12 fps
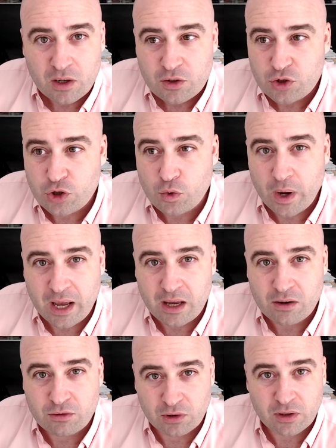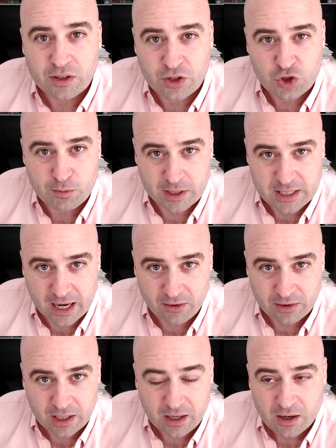to a religious
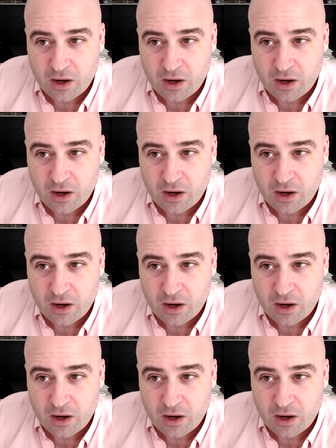mentality.